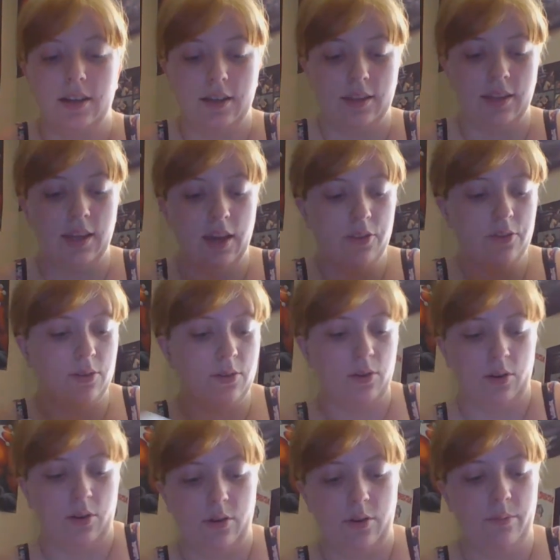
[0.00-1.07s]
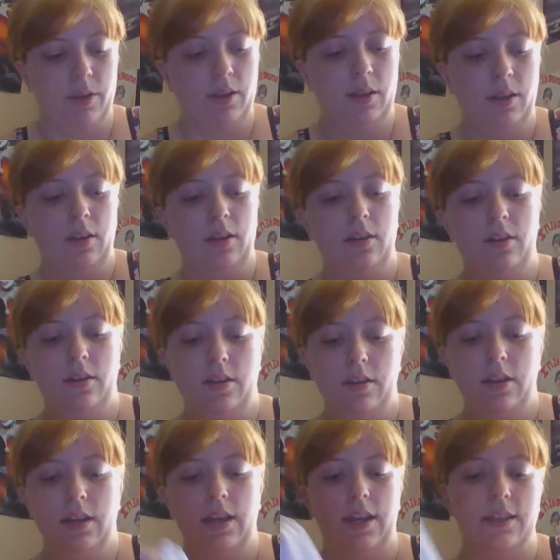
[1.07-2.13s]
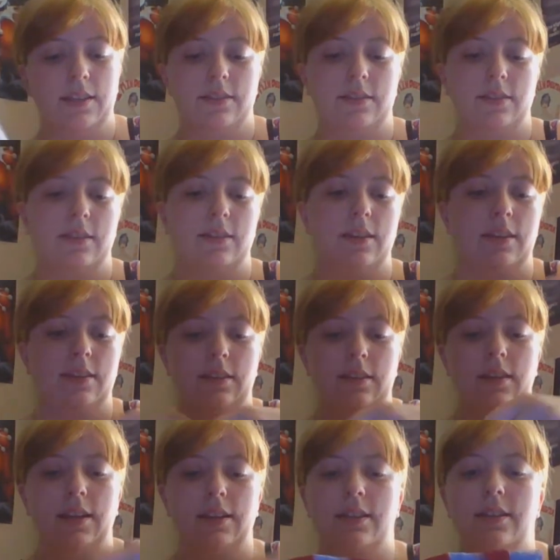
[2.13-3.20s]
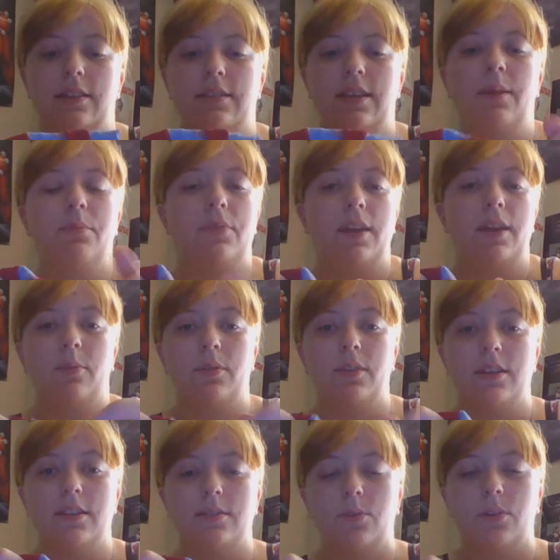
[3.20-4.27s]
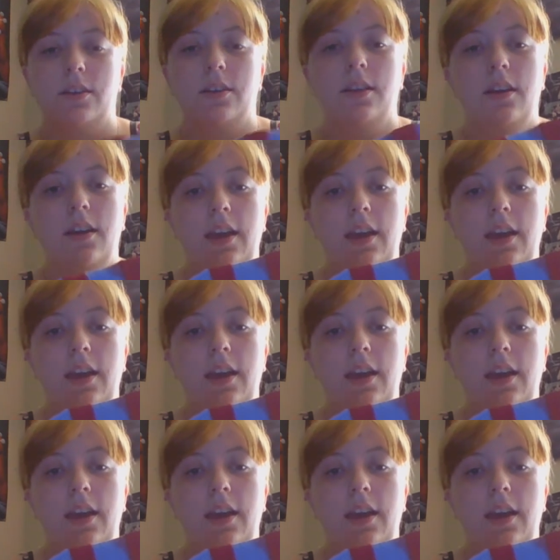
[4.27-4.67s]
the other arm I did the same thing with this one,